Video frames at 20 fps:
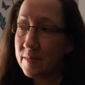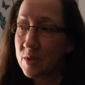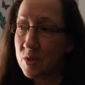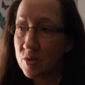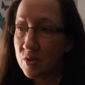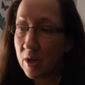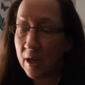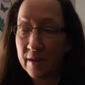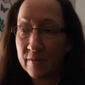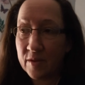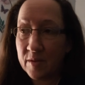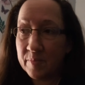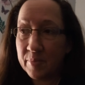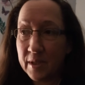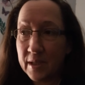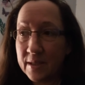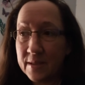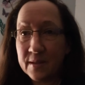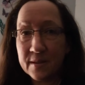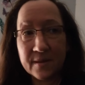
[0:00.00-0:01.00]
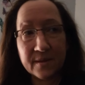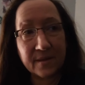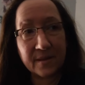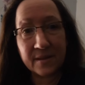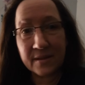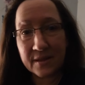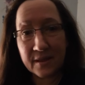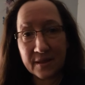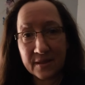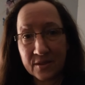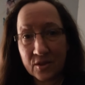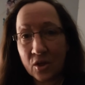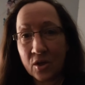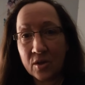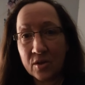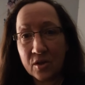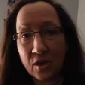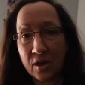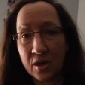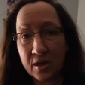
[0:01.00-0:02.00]
driving places and it's
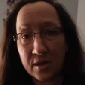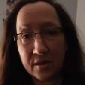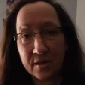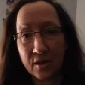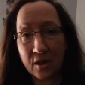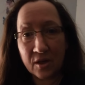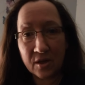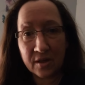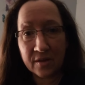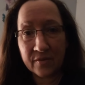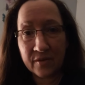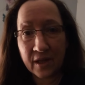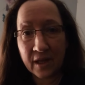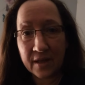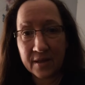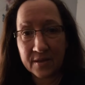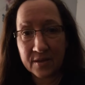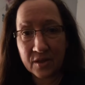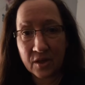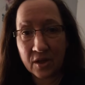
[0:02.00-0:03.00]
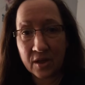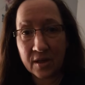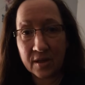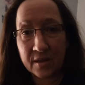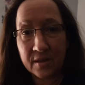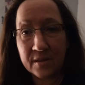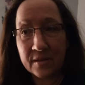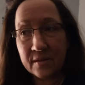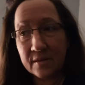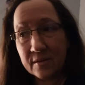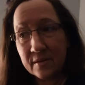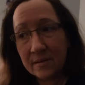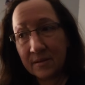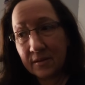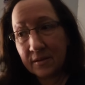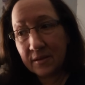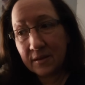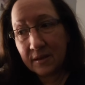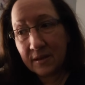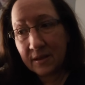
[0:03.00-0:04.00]
all gone. All of that is gone.
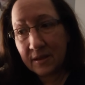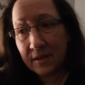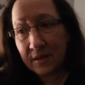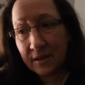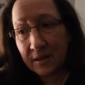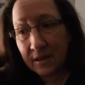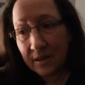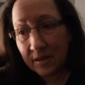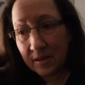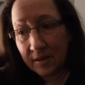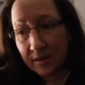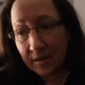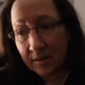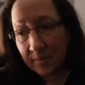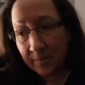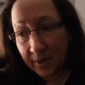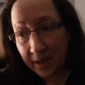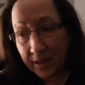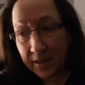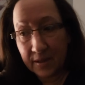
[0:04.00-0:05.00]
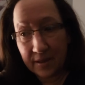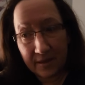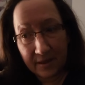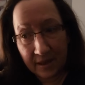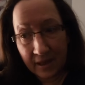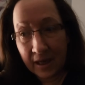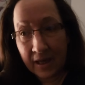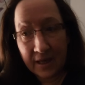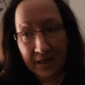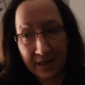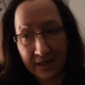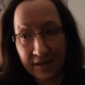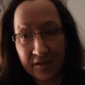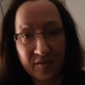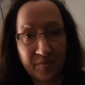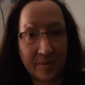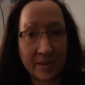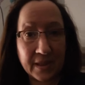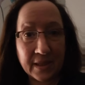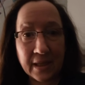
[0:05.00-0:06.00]
But I
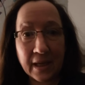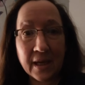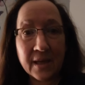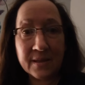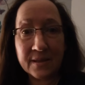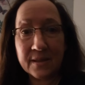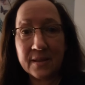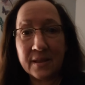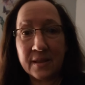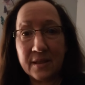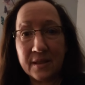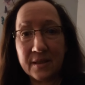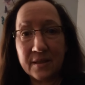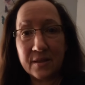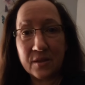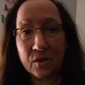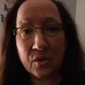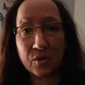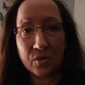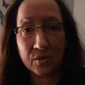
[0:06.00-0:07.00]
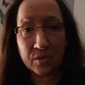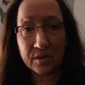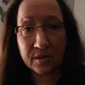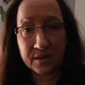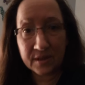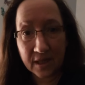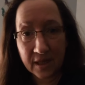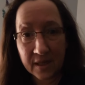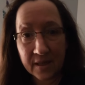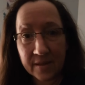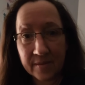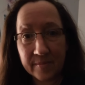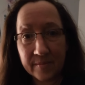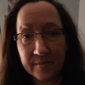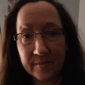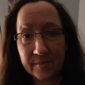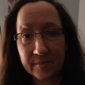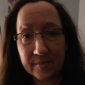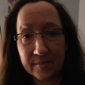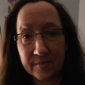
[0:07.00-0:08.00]
have been gaslighted the whole time.
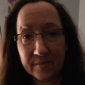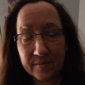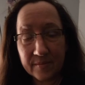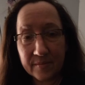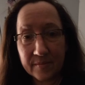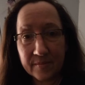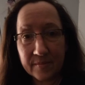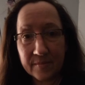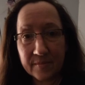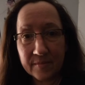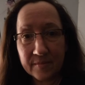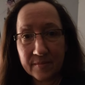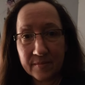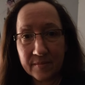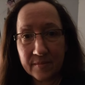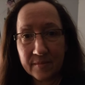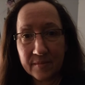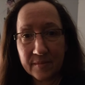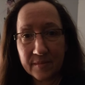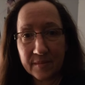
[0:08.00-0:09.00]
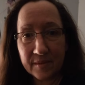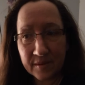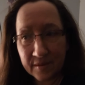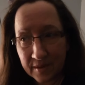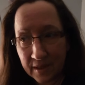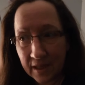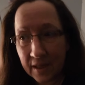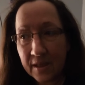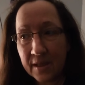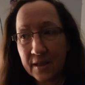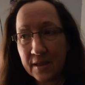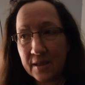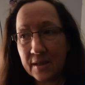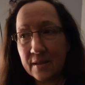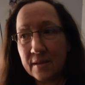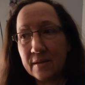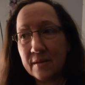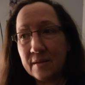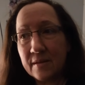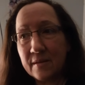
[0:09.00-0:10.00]

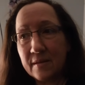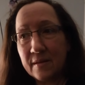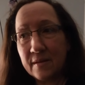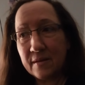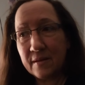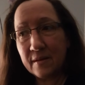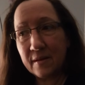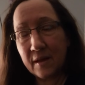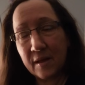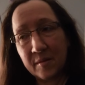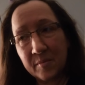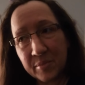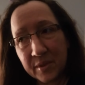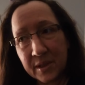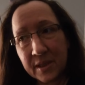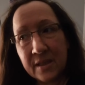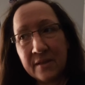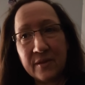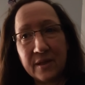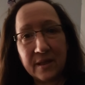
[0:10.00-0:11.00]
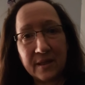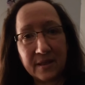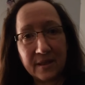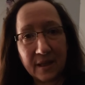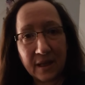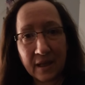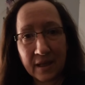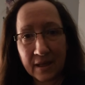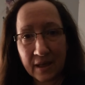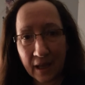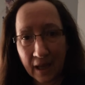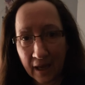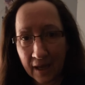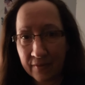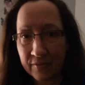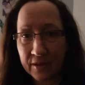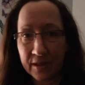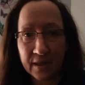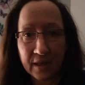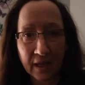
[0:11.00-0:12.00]
Thinking and believing and
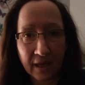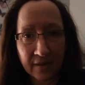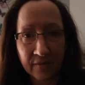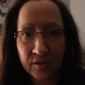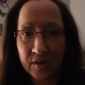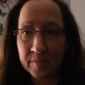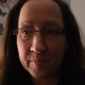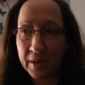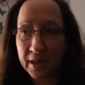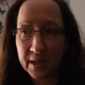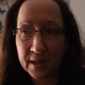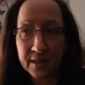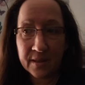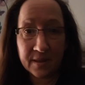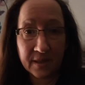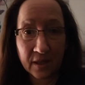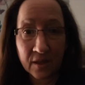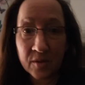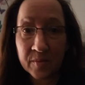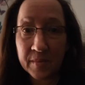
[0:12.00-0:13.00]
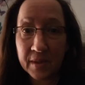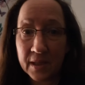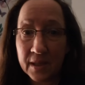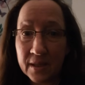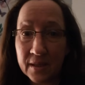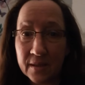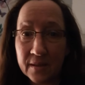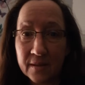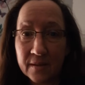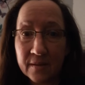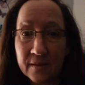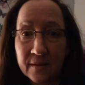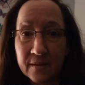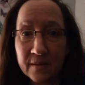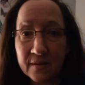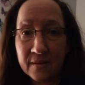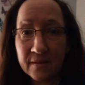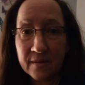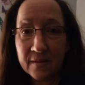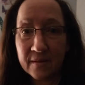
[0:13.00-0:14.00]
having everybody tell me
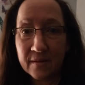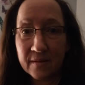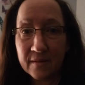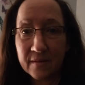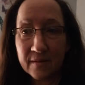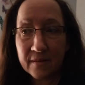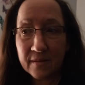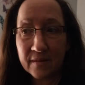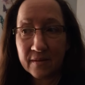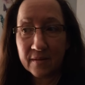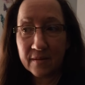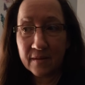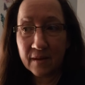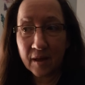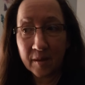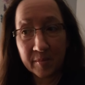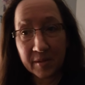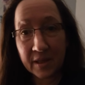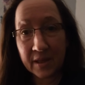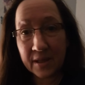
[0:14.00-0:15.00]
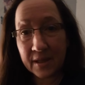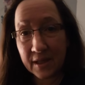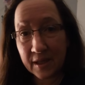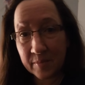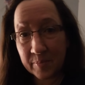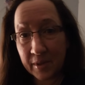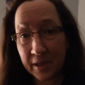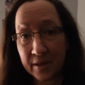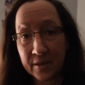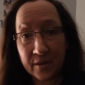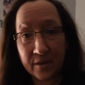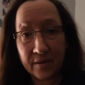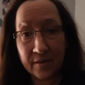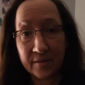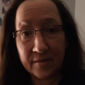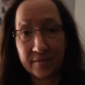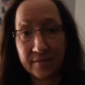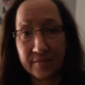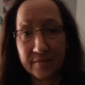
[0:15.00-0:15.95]
I'm going to get better.